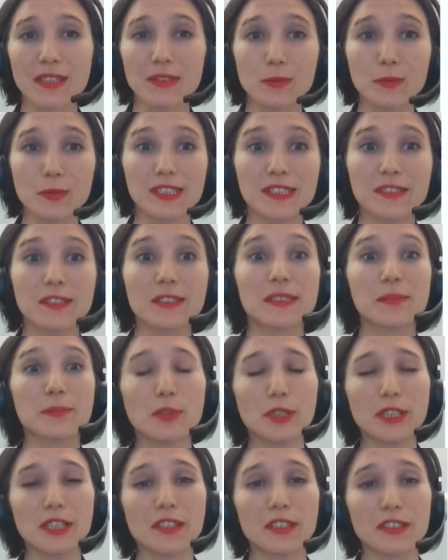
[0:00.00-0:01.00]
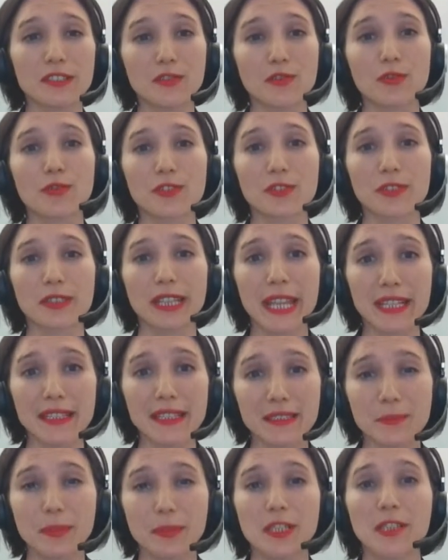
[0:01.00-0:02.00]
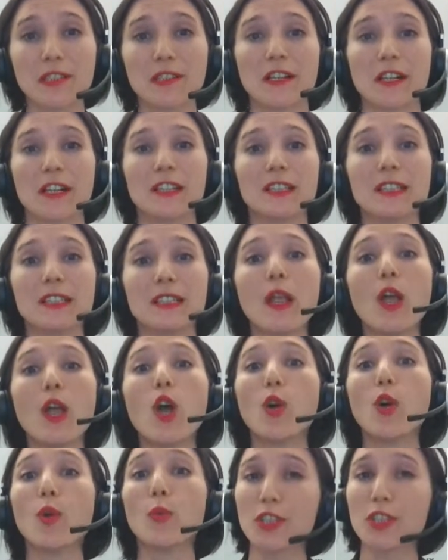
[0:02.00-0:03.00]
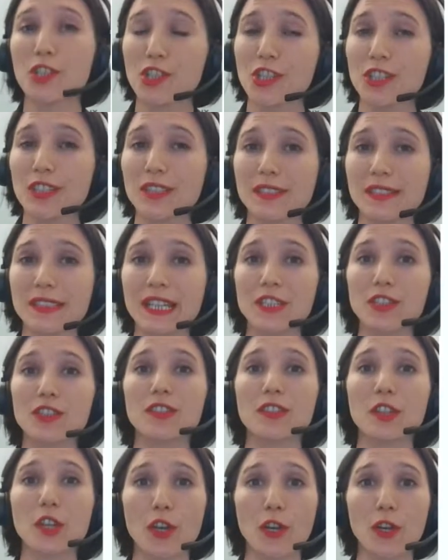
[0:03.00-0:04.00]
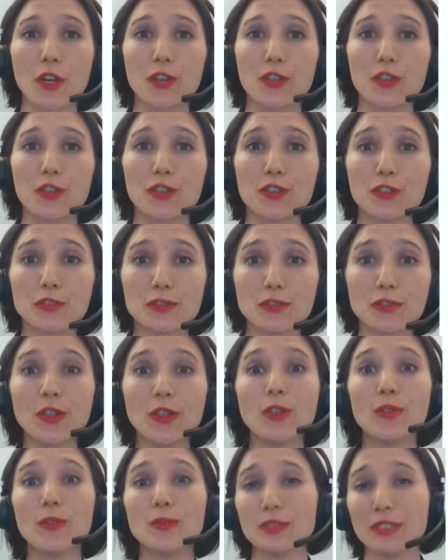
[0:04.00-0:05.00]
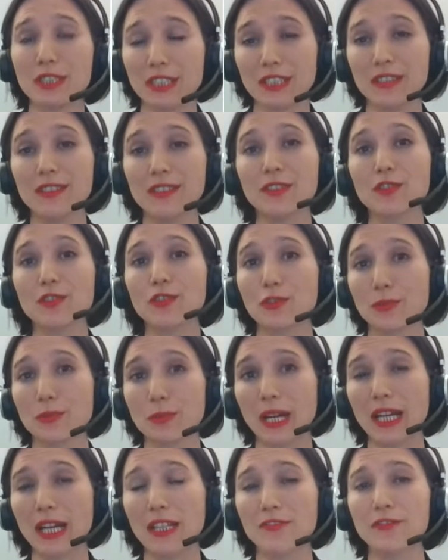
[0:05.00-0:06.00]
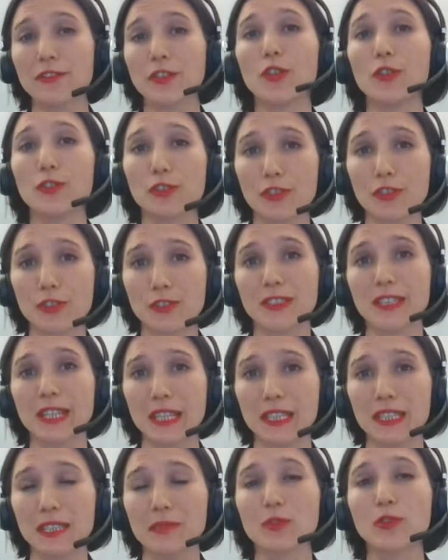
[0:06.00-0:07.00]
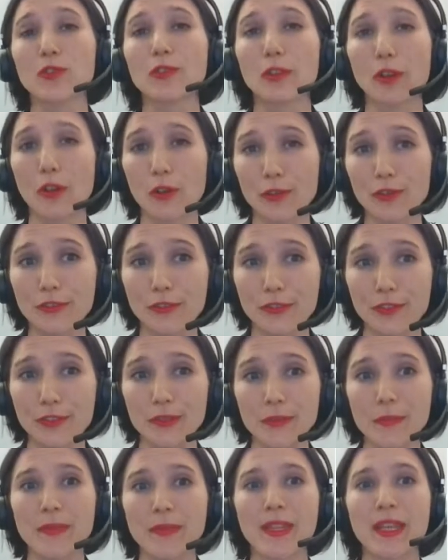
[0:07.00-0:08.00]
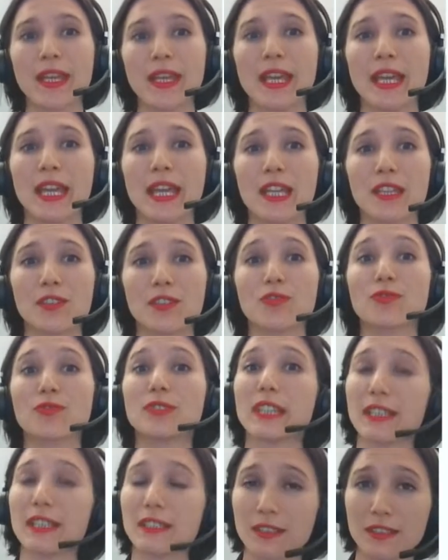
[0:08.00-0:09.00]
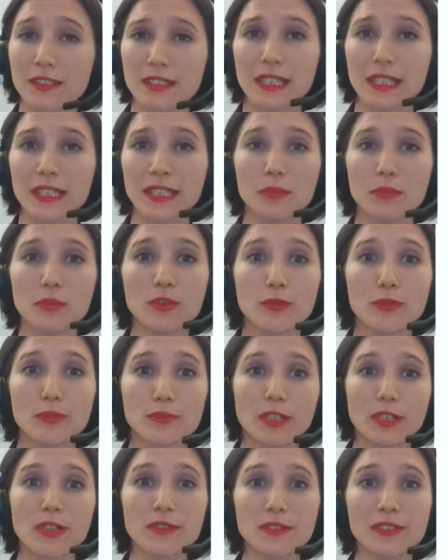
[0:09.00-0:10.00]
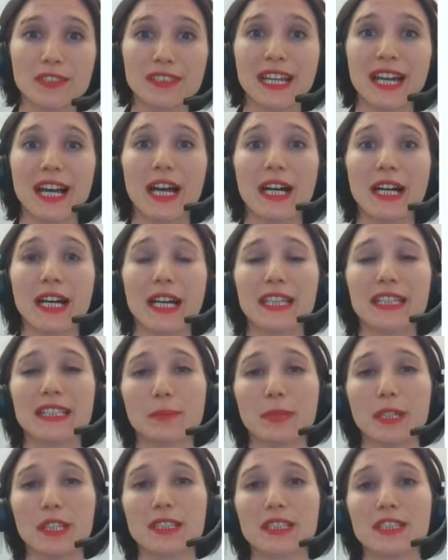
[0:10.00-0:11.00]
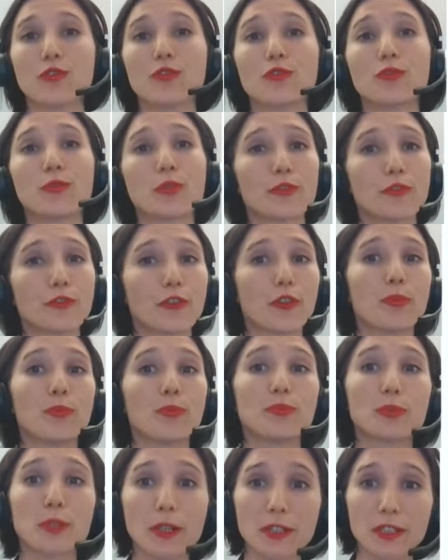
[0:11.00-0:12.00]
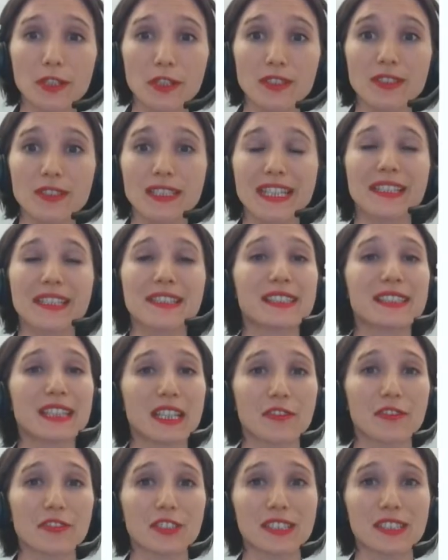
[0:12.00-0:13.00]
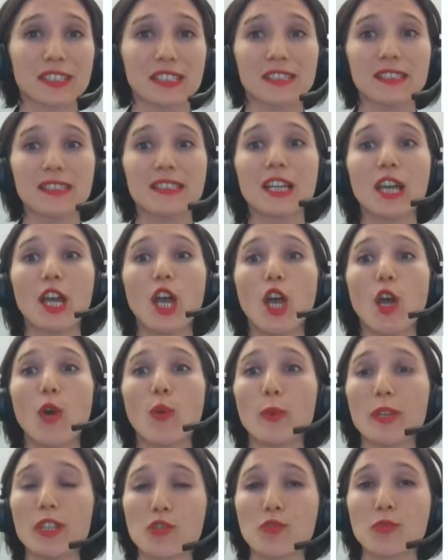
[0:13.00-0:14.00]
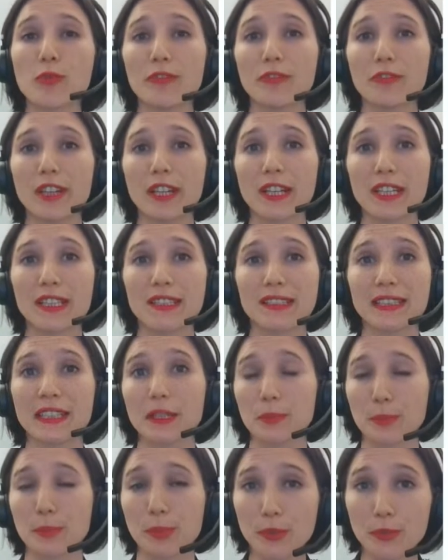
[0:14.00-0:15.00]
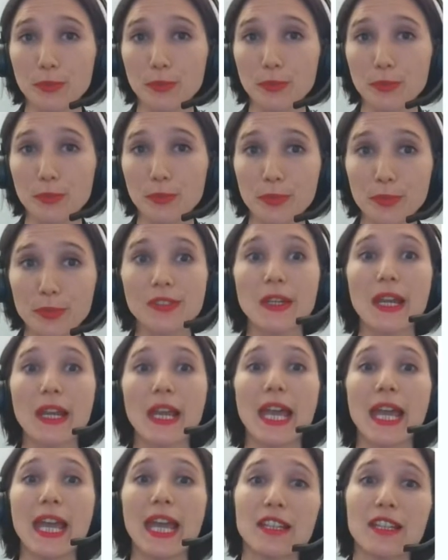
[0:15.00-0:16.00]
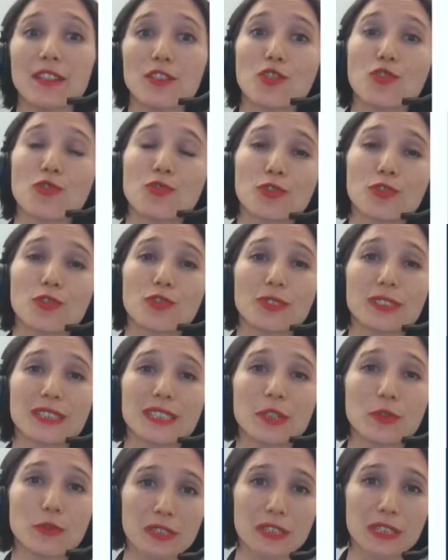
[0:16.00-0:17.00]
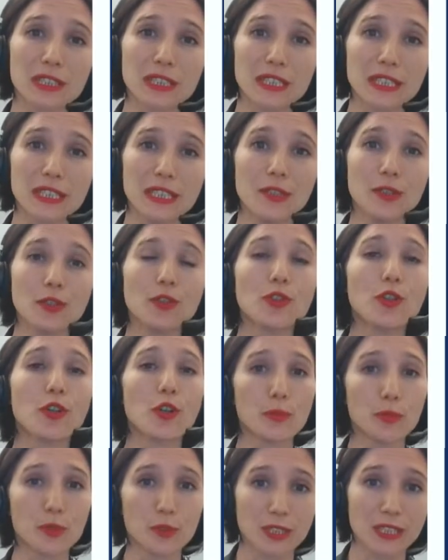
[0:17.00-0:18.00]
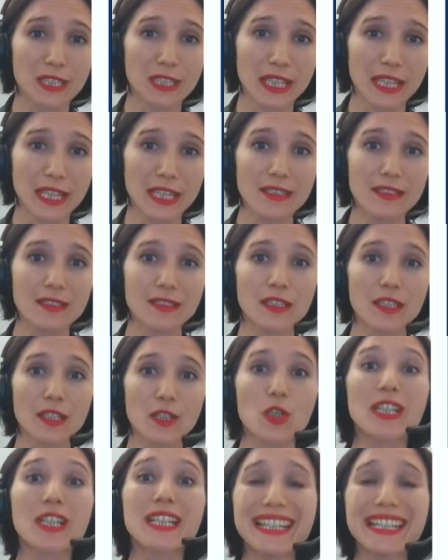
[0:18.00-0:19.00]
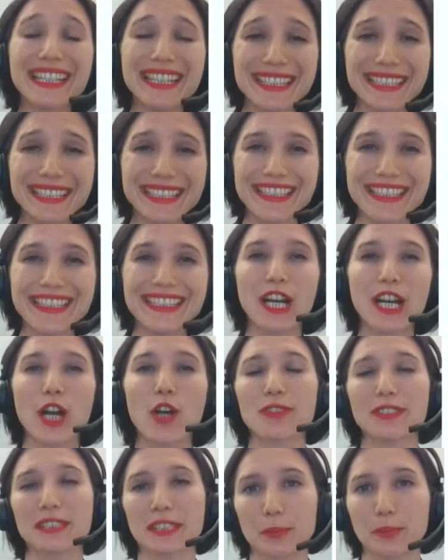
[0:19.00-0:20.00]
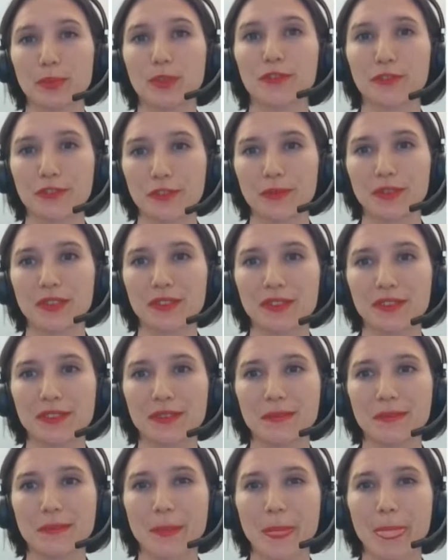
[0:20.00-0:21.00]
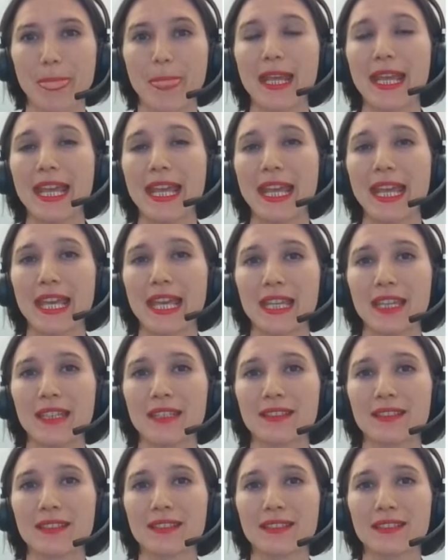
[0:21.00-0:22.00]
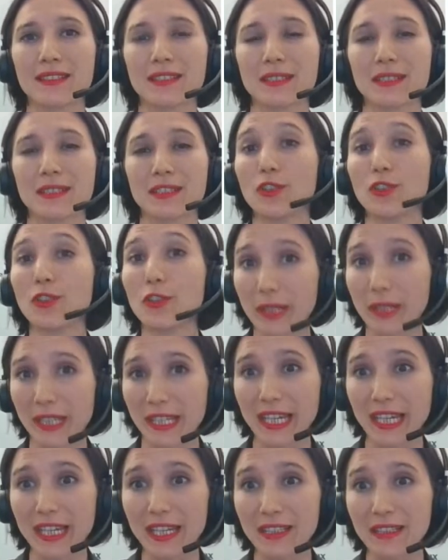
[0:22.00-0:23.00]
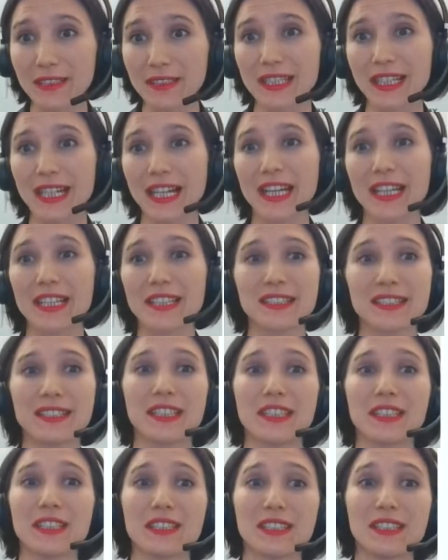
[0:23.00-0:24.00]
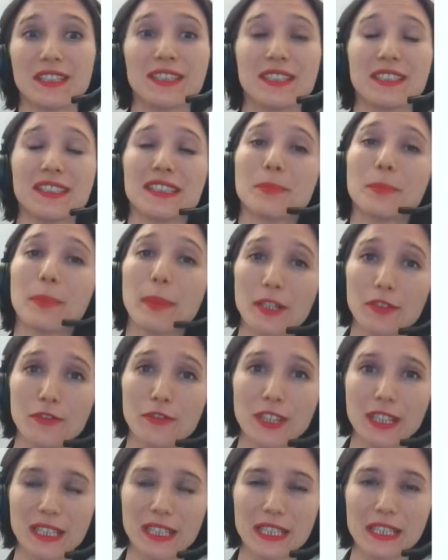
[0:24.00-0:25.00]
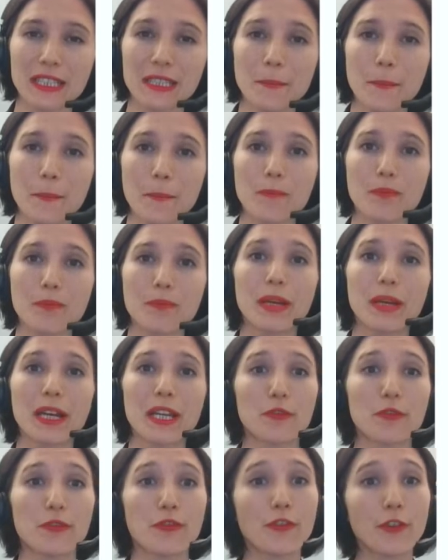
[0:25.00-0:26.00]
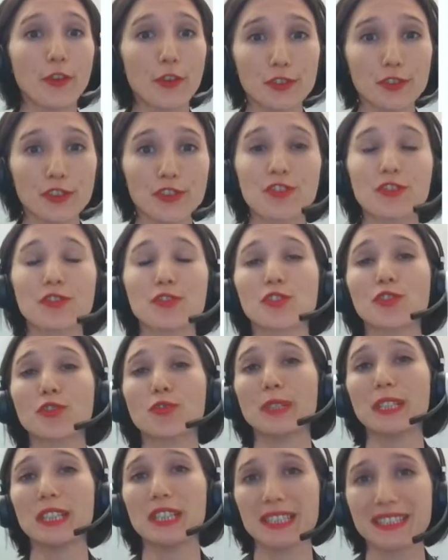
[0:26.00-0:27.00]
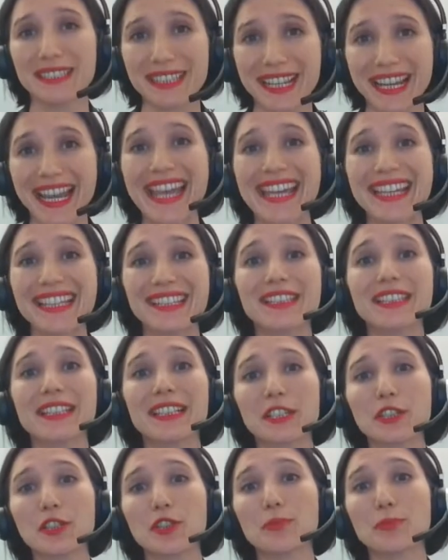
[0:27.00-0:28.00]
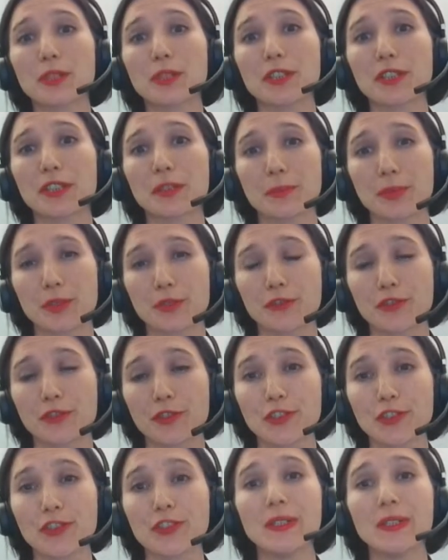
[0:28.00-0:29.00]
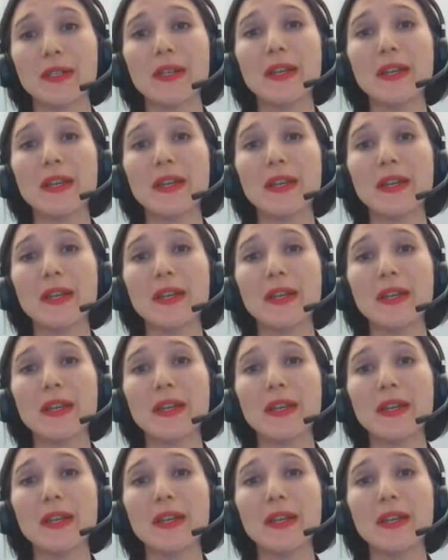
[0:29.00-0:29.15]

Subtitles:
This brings us to the next pillar, which is that you need to have a sustainable offer. And today, sustainable brands are expected to offer products and services which reflect their purpose and should consequently communicate clearly on their performance. And L'Oréal, I think, did this perfectly by first screening their entire product portfolio